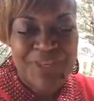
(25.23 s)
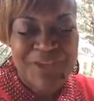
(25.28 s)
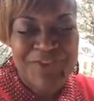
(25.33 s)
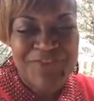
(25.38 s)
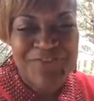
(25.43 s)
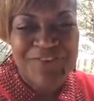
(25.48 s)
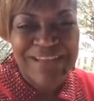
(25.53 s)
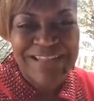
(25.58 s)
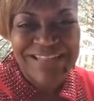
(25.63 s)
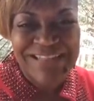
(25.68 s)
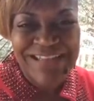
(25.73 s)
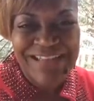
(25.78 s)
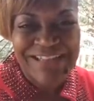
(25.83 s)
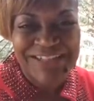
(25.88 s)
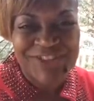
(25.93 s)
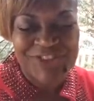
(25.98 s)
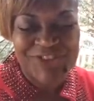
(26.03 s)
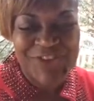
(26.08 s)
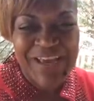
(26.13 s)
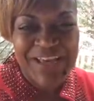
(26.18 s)
Great day,
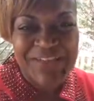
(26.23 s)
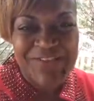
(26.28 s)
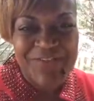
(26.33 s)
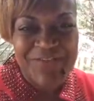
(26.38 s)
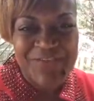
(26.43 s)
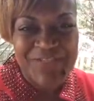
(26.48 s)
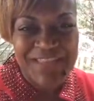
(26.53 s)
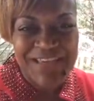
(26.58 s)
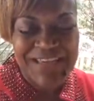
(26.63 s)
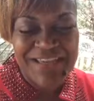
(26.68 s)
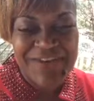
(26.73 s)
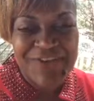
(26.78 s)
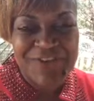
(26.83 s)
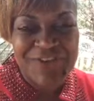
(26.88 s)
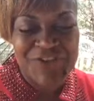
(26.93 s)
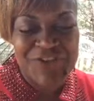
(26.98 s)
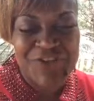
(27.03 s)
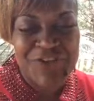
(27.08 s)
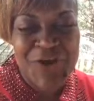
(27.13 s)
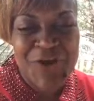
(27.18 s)
Attractive
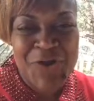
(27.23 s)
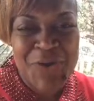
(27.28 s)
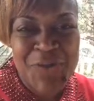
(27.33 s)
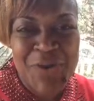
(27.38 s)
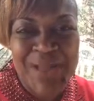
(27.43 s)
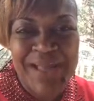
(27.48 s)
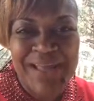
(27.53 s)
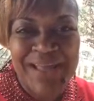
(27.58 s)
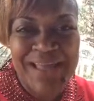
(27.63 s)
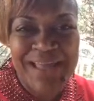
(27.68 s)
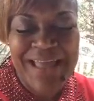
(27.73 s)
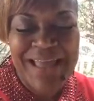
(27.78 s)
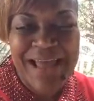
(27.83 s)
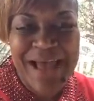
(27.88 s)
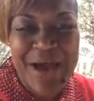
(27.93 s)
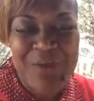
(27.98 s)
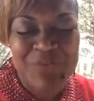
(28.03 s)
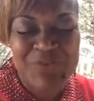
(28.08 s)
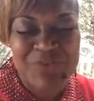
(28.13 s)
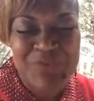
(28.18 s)
Thinkers. You know,
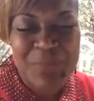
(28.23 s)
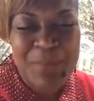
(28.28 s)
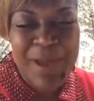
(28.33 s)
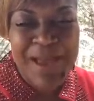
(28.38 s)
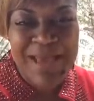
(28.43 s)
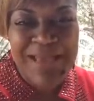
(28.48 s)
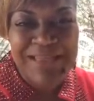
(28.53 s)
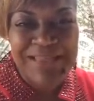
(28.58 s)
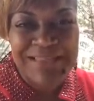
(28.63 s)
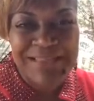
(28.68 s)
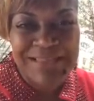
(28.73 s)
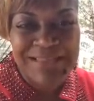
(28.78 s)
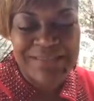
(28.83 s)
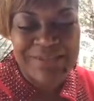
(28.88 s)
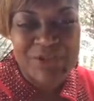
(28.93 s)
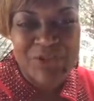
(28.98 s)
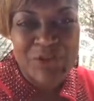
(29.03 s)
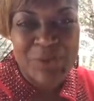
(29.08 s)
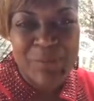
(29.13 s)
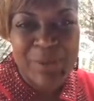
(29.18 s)
I was reminded,
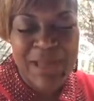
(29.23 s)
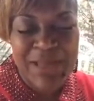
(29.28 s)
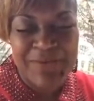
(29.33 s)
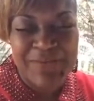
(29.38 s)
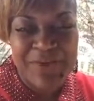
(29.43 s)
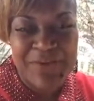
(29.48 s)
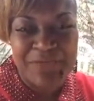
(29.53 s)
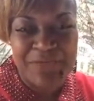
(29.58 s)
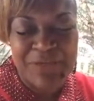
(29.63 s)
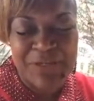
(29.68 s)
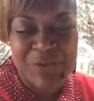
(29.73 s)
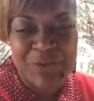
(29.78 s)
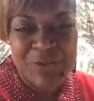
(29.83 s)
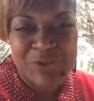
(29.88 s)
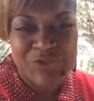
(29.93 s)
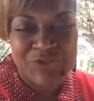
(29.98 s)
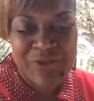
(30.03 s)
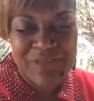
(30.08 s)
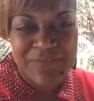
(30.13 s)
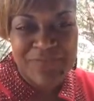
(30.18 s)
you know, by a fellow
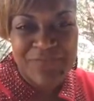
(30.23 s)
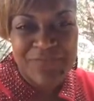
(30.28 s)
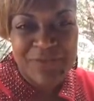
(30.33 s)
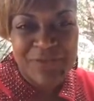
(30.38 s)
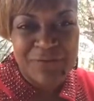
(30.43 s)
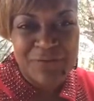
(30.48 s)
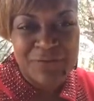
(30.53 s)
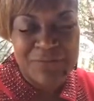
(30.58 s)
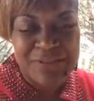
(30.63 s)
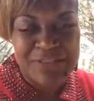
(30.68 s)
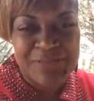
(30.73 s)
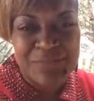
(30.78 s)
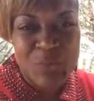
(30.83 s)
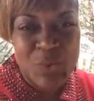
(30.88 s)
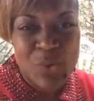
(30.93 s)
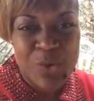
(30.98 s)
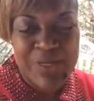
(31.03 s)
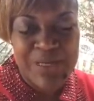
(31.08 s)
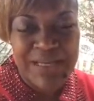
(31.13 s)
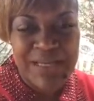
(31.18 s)
attractive thinker this
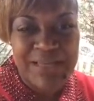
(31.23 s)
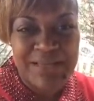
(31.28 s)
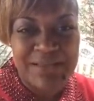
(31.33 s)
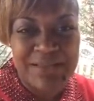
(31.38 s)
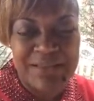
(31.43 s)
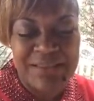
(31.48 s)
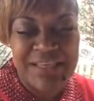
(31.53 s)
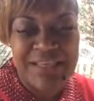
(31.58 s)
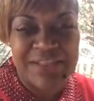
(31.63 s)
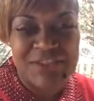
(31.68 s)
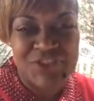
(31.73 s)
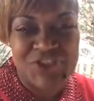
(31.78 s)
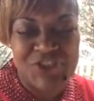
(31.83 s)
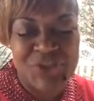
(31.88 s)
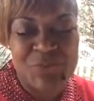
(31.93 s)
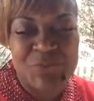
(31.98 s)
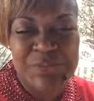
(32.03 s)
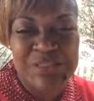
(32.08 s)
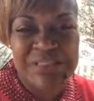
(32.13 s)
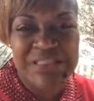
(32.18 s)
morning that
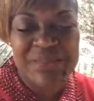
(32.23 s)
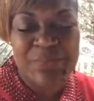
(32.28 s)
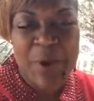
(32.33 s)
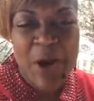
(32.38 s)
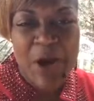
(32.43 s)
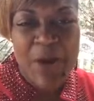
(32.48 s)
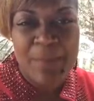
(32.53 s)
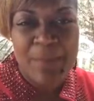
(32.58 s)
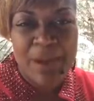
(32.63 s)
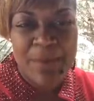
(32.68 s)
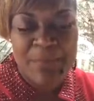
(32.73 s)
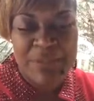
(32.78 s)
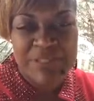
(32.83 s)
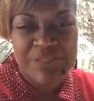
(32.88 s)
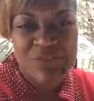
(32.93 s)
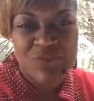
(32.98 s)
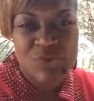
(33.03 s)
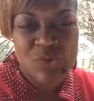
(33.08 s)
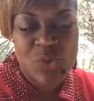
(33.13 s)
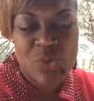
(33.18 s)
she was inspired by my
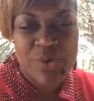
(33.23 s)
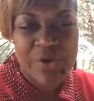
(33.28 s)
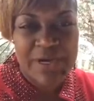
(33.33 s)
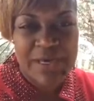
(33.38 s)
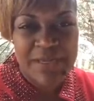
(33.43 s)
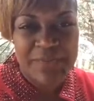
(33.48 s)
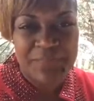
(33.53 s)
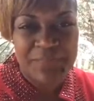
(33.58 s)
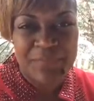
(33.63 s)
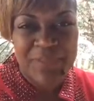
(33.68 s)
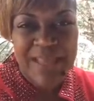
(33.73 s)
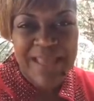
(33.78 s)
story.